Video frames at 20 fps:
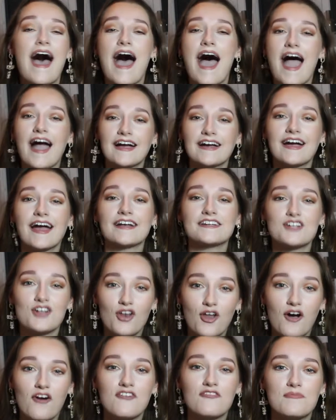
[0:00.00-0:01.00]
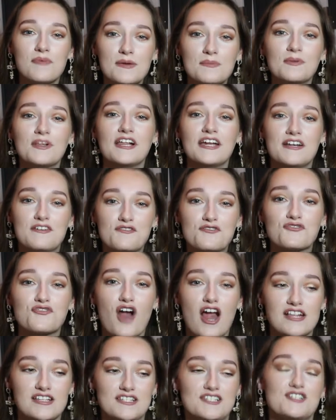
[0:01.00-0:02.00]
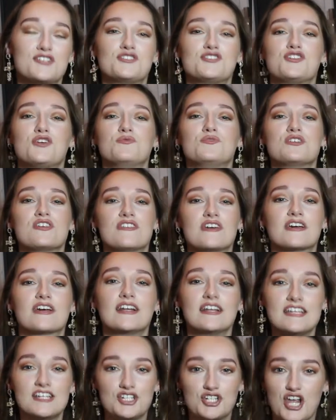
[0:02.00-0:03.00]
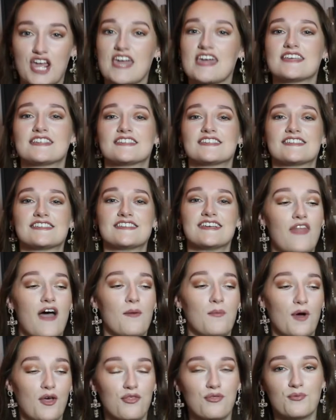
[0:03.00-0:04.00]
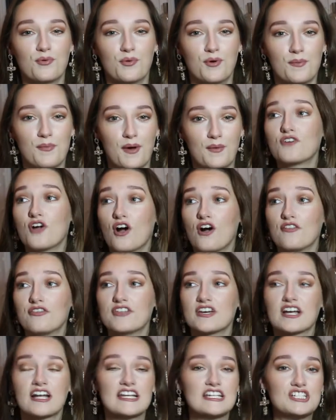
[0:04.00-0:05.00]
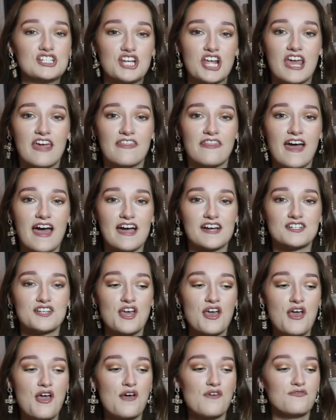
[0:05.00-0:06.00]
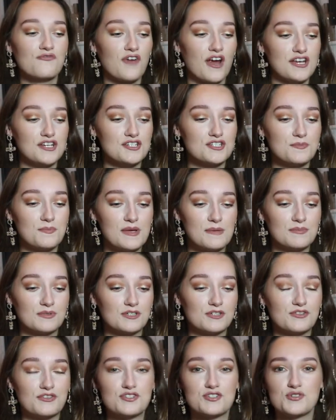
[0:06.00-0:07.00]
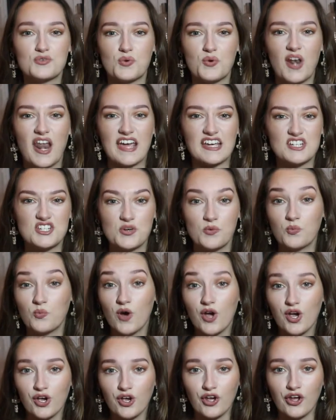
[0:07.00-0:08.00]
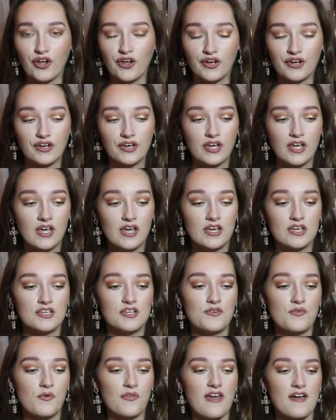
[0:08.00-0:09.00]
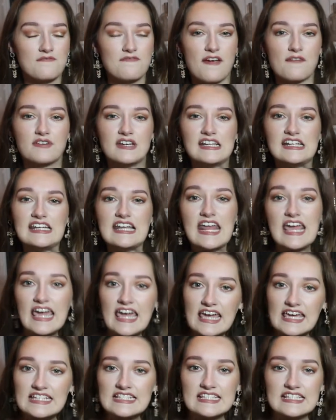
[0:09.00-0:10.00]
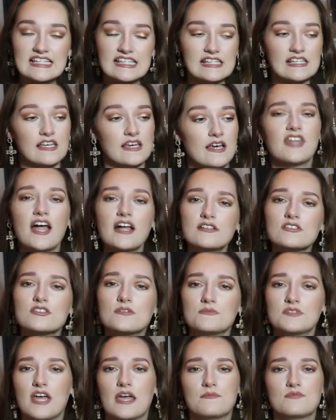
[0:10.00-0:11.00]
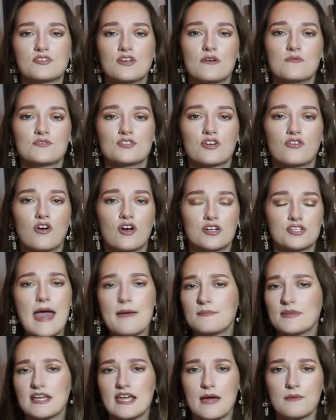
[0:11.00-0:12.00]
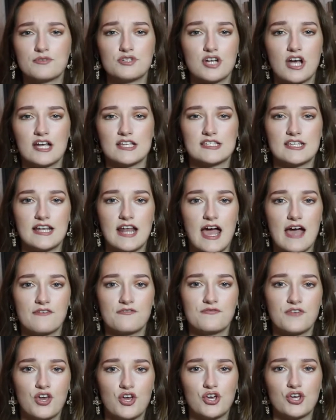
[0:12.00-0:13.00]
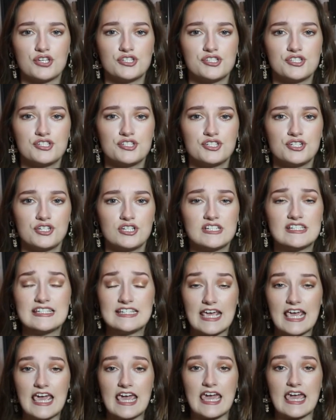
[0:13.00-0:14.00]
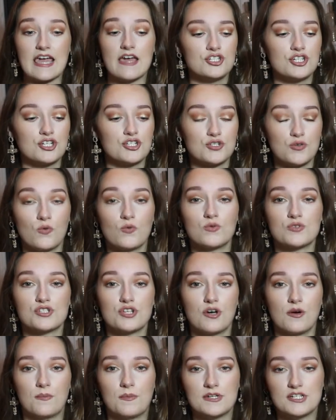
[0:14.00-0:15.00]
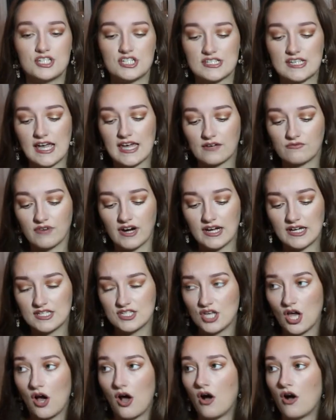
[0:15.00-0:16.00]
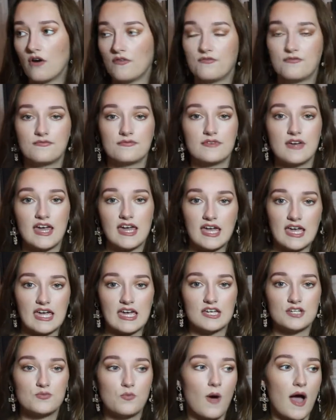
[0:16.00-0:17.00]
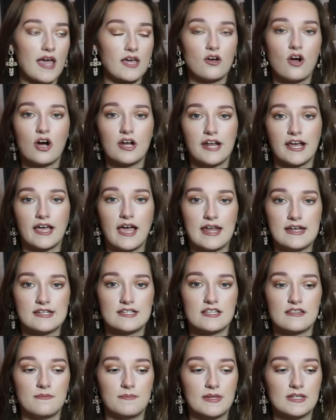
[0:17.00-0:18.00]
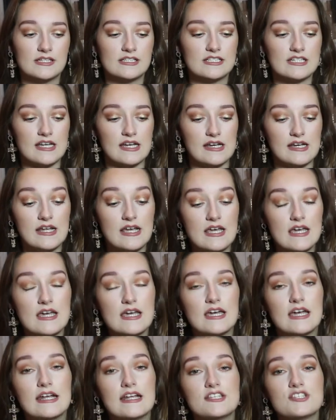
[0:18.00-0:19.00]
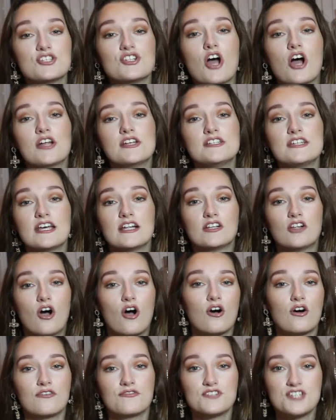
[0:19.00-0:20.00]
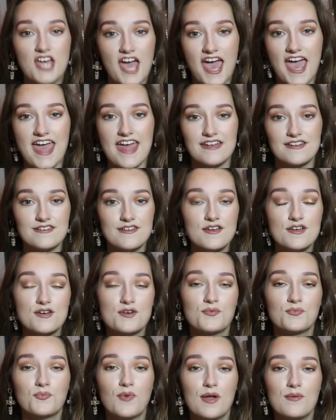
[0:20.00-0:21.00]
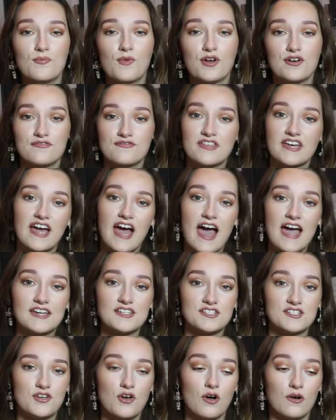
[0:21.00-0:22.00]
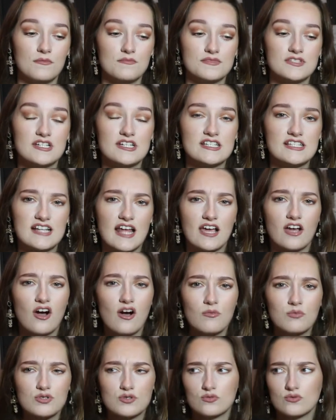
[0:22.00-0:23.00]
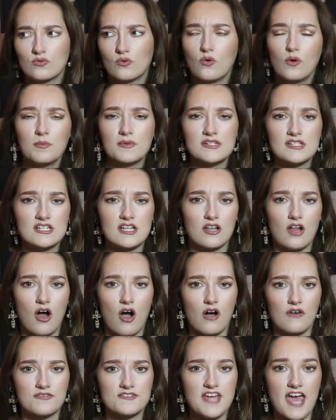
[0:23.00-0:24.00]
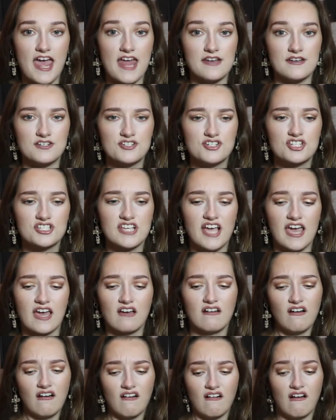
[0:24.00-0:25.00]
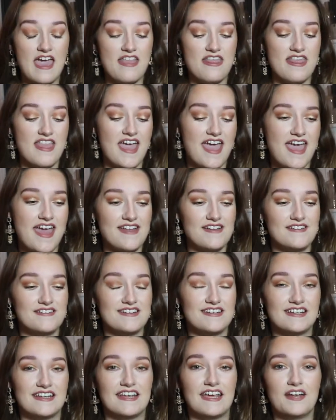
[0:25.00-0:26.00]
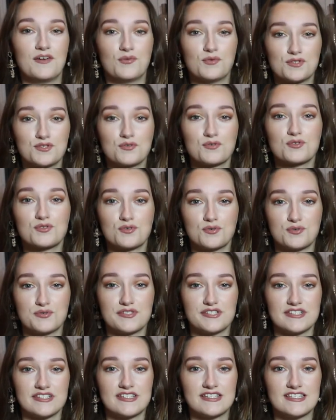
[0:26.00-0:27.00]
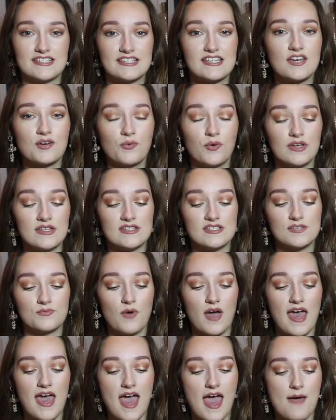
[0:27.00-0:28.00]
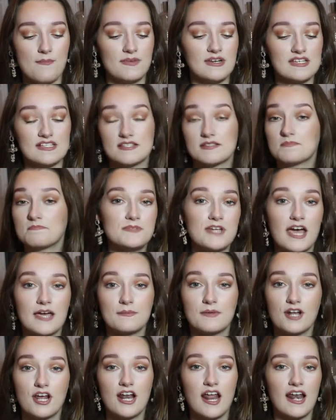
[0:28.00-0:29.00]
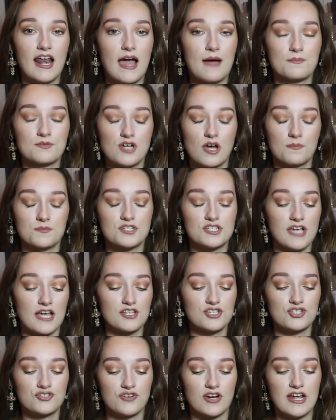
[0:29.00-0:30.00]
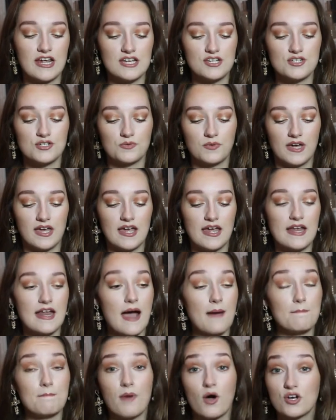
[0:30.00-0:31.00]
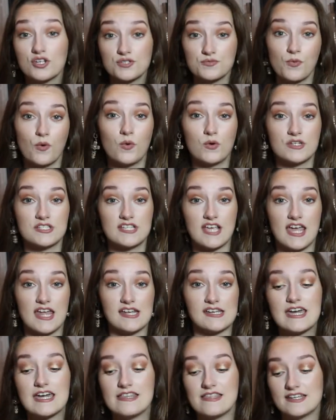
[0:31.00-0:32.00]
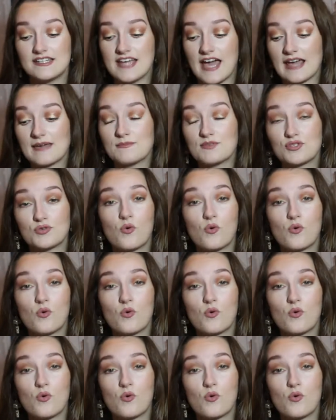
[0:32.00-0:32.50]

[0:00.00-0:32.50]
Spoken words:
angered a lot of people in France due to the cliches that were thrown about. Got the cliche that French people, they don't like to work. You know, they're very lazy. That sometimes comes across. Emily, I'm sure it's in her first day, she shows up and she's like, right, it's 8:30, why can't I get into the building? And it's not until 10:30 when one of the guys comes and he's like, oh, we don't open till 10:30. And she's like, ugh. And then it also shows a sequence where Emily's typing on her laptop, she's getting straight into it, and her boss walks in and the time is